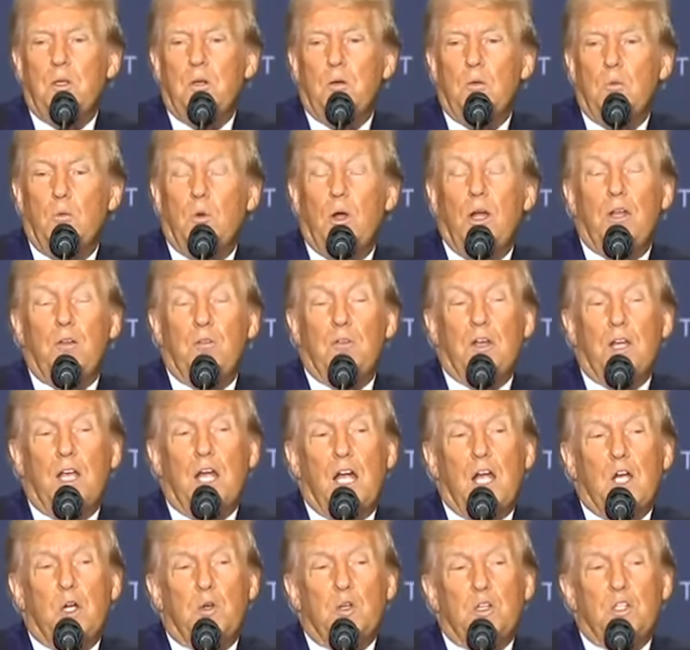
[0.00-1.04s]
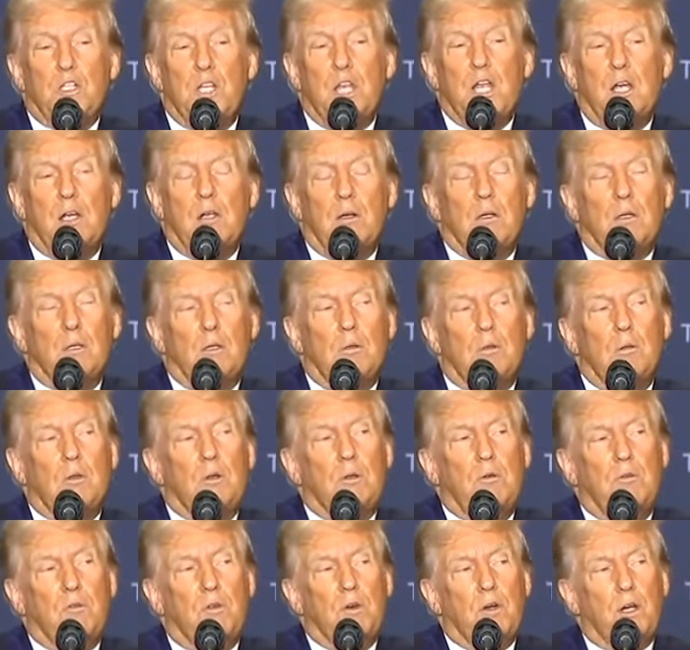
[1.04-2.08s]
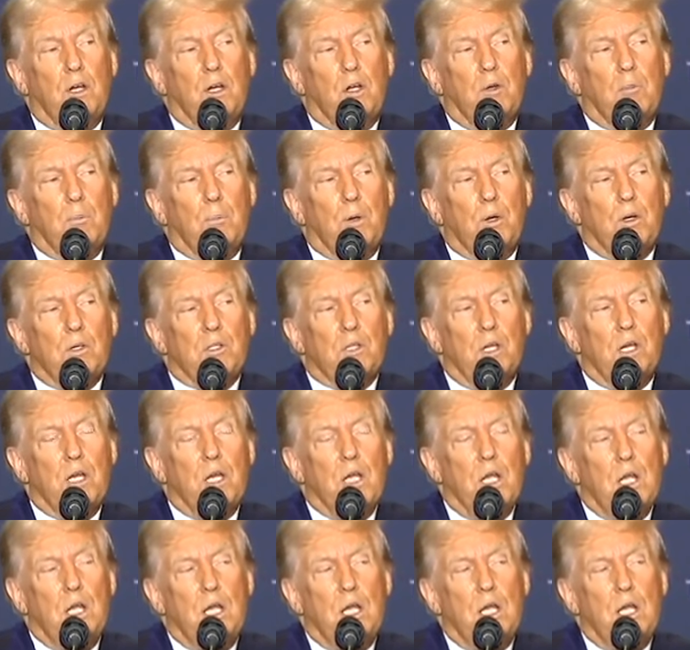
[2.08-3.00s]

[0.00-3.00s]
running for Congress now. Very good person.